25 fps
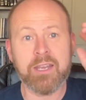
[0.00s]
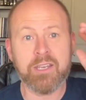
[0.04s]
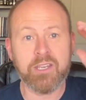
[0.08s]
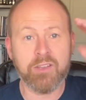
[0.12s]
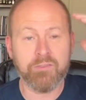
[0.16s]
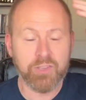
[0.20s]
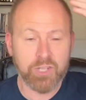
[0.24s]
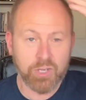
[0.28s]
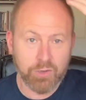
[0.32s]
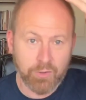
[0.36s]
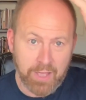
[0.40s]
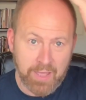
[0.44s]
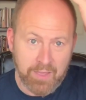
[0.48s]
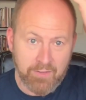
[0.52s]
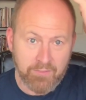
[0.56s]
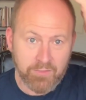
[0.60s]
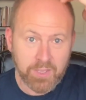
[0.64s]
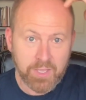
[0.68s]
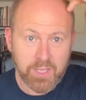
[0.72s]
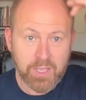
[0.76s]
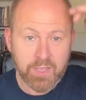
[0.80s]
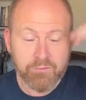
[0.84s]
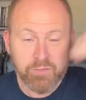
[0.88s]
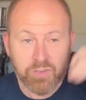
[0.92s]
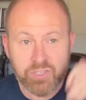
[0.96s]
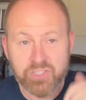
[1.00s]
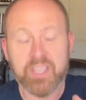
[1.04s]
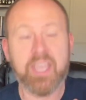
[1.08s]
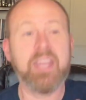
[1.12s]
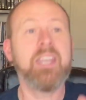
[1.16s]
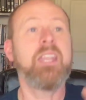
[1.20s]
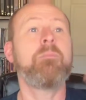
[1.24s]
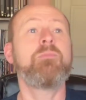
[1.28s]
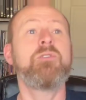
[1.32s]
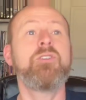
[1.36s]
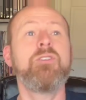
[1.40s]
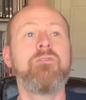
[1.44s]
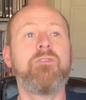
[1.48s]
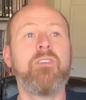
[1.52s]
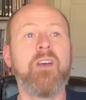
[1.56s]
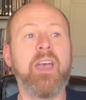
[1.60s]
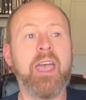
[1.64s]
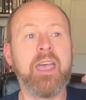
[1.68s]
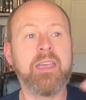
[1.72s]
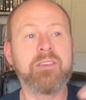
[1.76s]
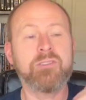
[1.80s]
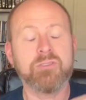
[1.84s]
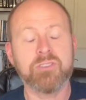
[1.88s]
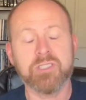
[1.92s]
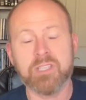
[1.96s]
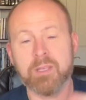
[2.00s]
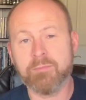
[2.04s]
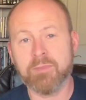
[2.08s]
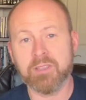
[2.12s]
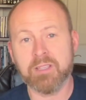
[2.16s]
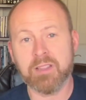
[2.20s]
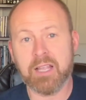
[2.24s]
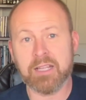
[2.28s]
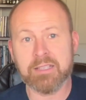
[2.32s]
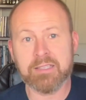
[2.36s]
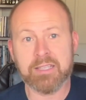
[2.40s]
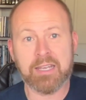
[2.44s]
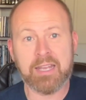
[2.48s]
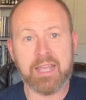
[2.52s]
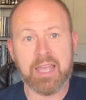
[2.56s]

And if you stand up too fast or something like that